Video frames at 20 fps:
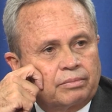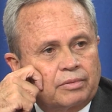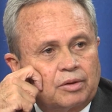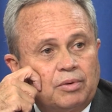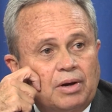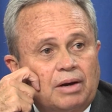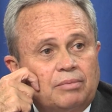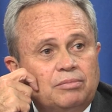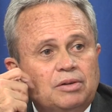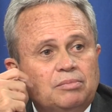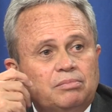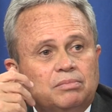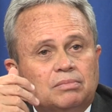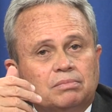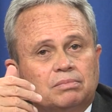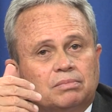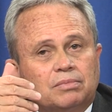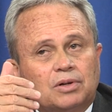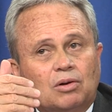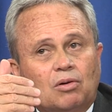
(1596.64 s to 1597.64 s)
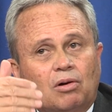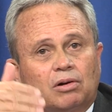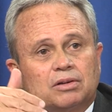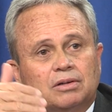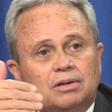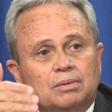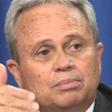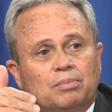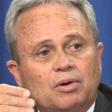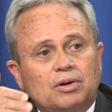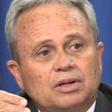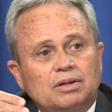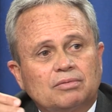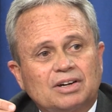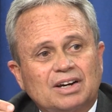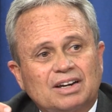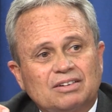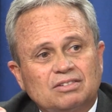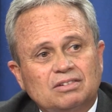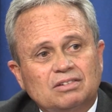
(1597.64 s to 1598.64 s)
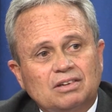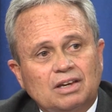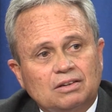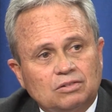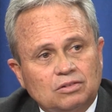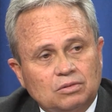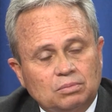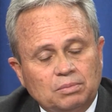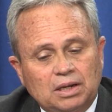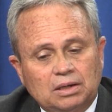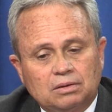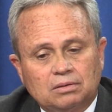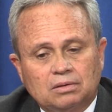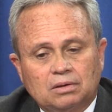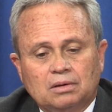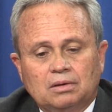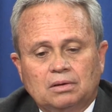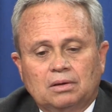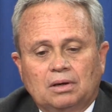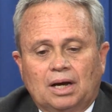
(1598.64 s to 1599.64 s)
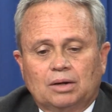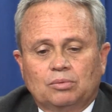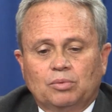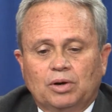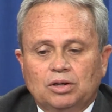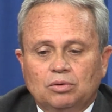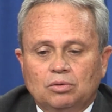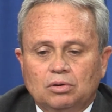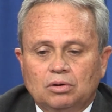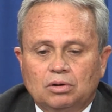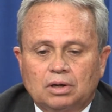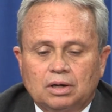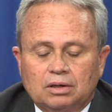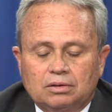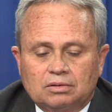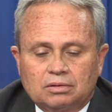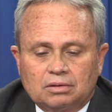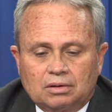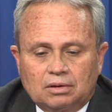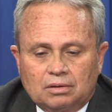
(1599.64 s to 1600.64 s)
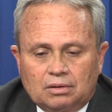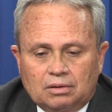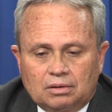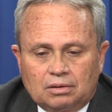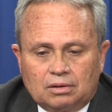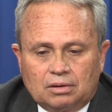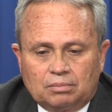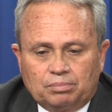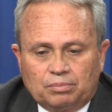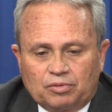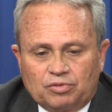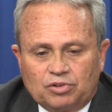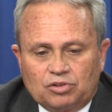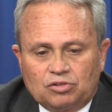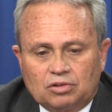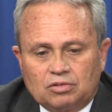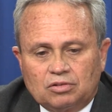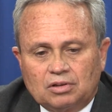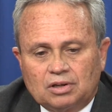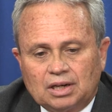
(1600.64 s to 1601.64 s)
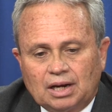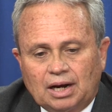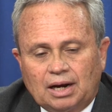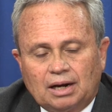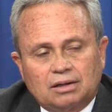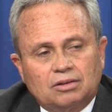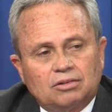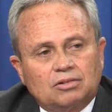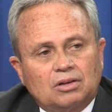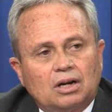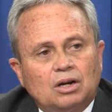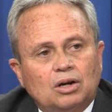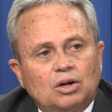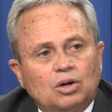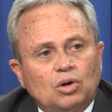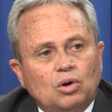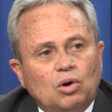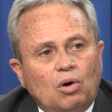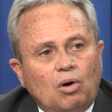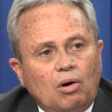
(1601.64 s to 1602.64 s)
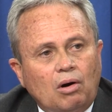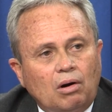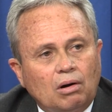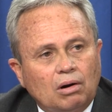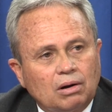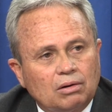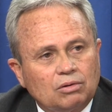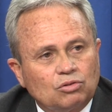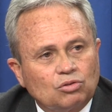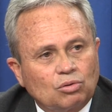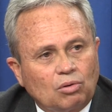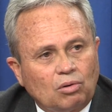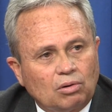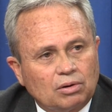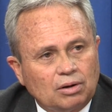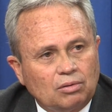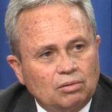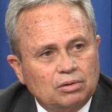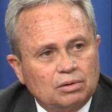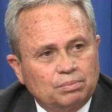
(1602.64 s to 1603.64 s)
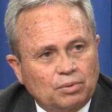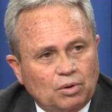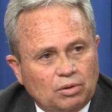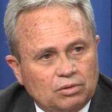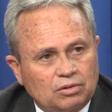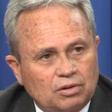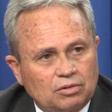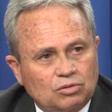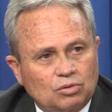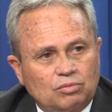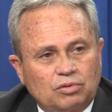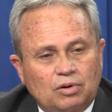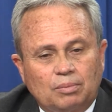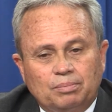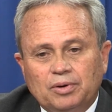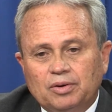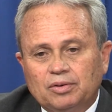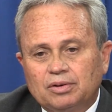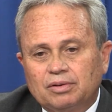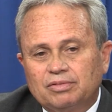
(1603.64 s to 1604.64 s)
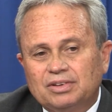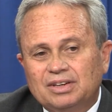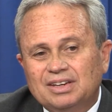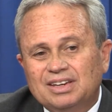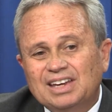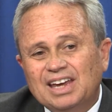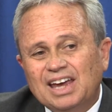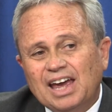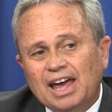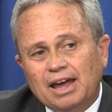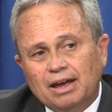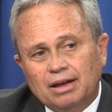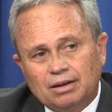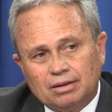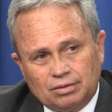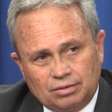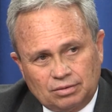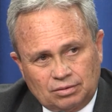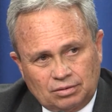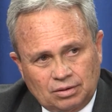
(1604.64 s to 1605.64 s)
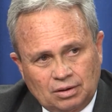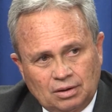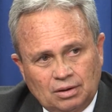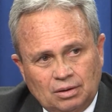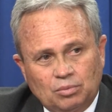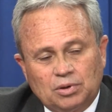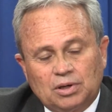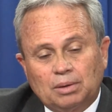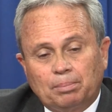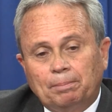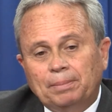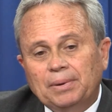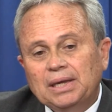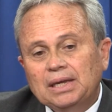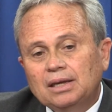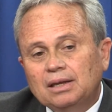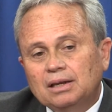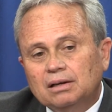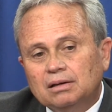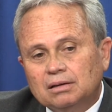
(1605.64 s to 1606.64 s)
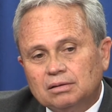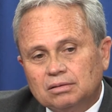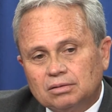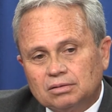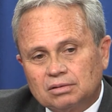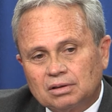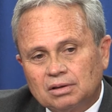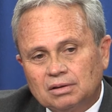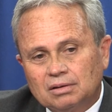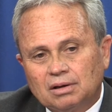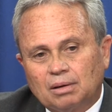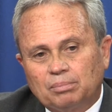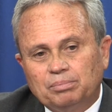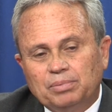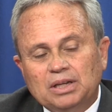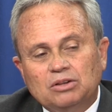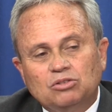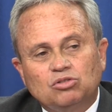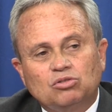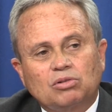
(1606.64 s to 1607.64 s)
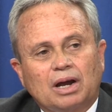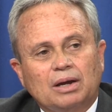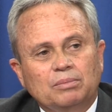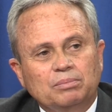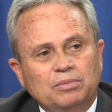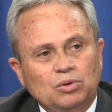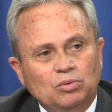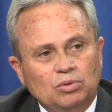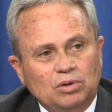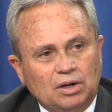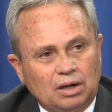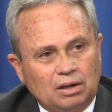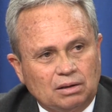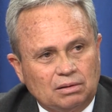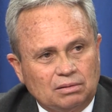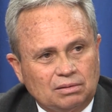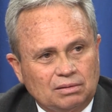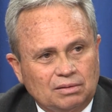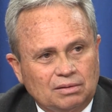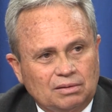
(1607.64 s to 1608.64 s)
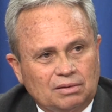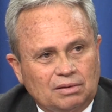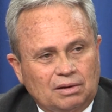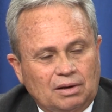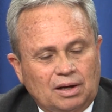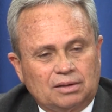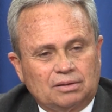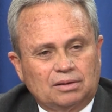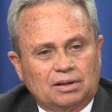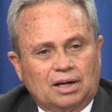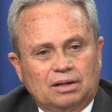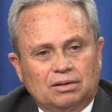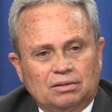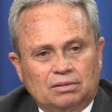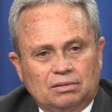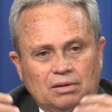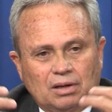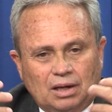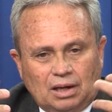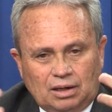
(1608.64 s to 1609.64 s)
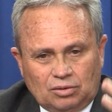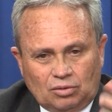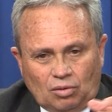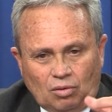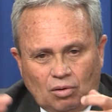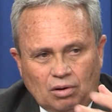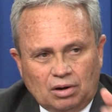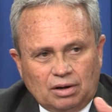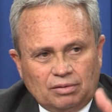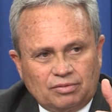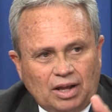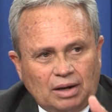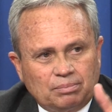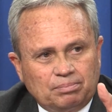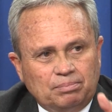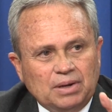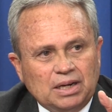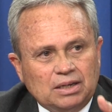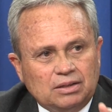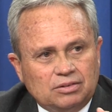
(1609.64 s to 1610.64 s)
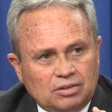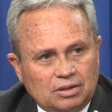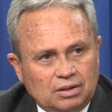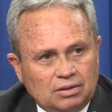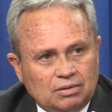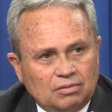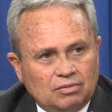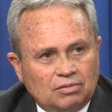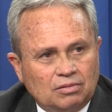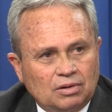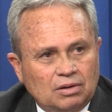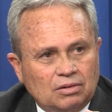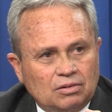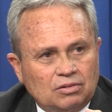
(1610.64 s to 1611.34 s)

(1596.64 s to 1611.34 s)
We haven't even got to the point of an assessment. And when you look at the provisions in the Act, there's a long, drawn-out process over a period of years with appeals, appeals tribunal, and, and, and all of that built in.